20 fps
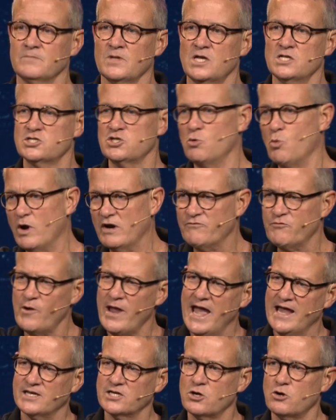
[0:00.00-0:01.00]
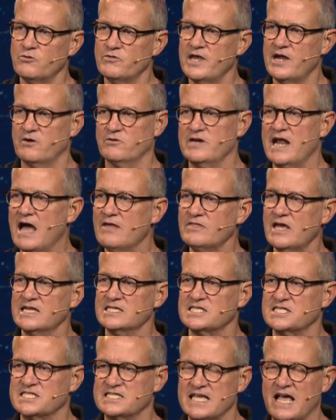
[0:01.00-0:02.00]
So what if we had to go there? Now that
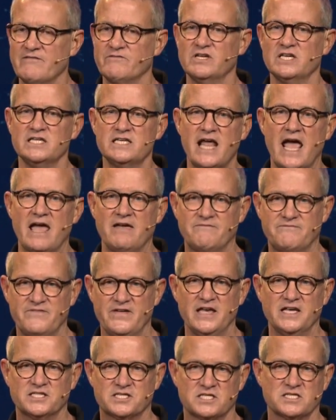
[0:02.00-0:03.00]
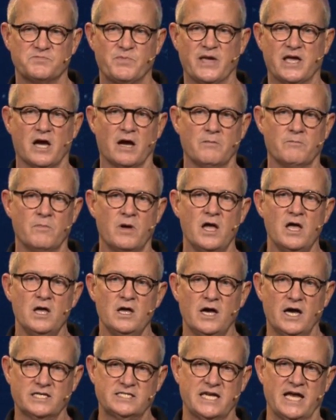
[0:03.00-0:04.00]
7-day feast has become
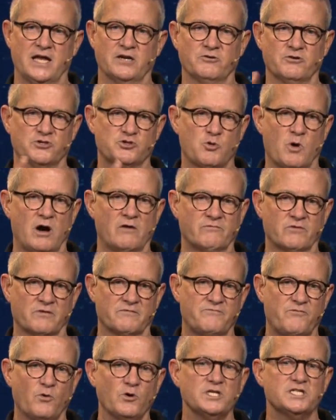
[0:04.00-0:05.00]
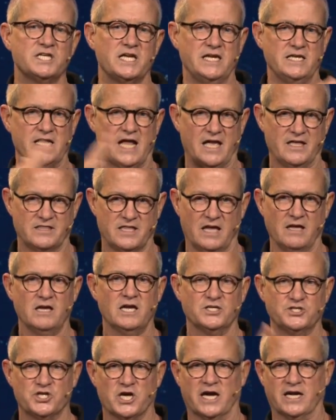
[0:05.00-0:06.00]
a 10 or a 12 or a 14-day thing,
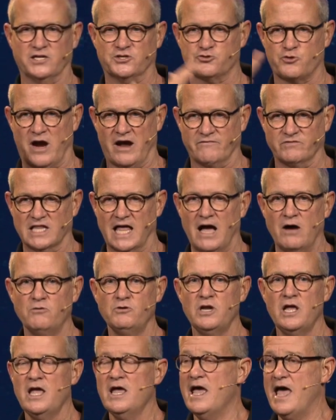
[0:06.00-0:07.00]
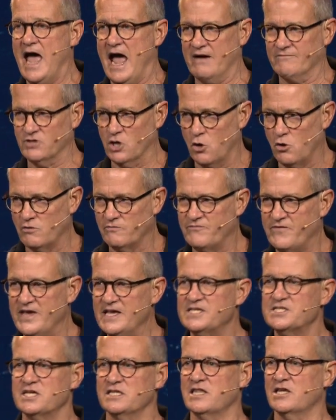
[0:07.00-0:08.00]
because you got to travel out, have the whole
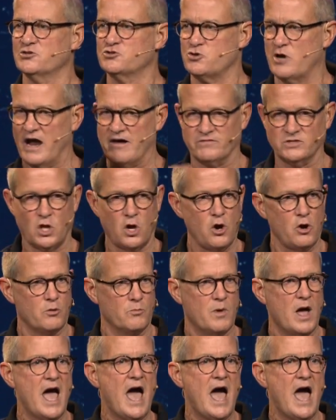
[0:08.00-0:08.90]
feast, and then travel home.